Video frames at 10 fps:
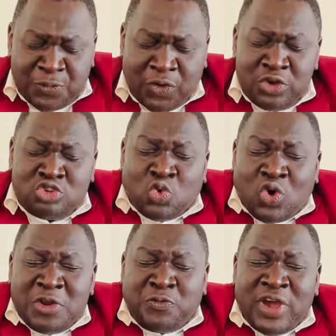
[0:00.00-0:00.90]
for you to
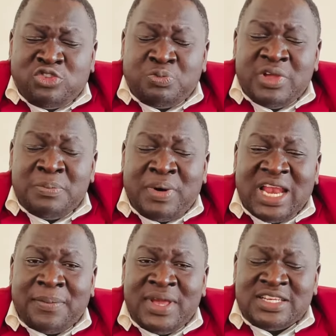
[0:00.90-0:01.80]
qualify to be in
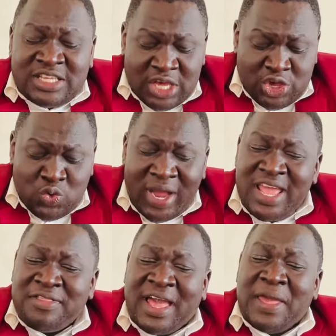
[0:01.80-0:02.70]
Parliament, you are
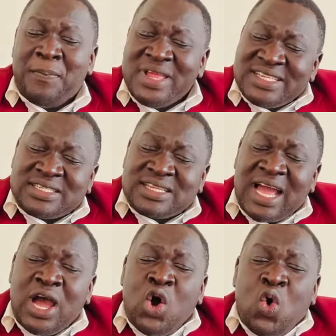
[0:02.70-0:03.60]
either a minister
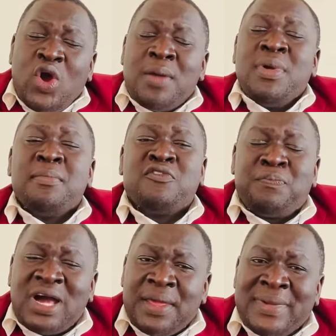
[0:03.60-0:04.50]
or a member of
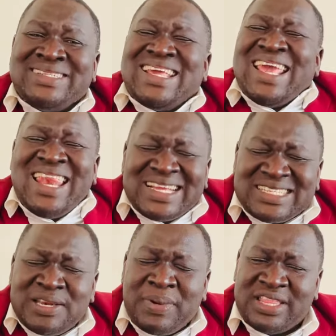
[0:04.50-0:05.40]
Parliament
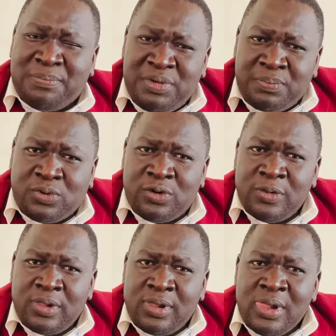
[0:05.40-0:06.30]
elected by the people.
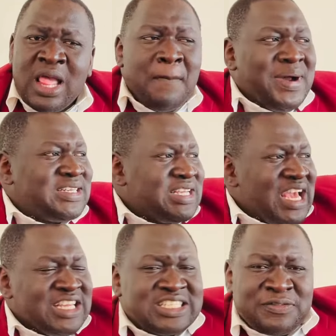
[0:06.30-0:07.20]
But
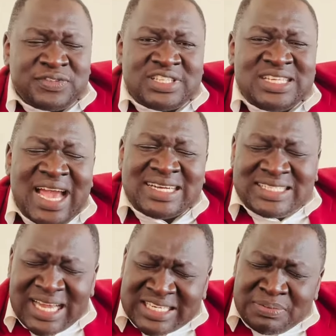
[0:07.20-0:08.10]
SFC
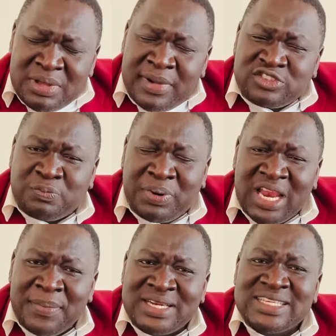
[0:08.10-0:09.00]
attacked members of
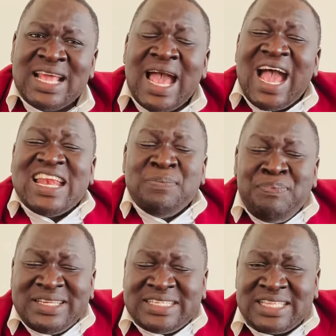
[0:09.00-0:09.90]
Parliament and
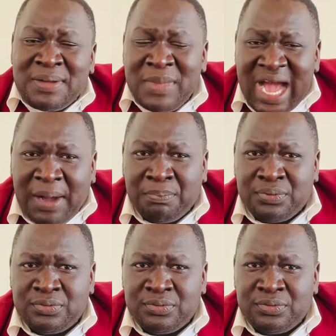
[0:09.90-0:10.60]
beat them up.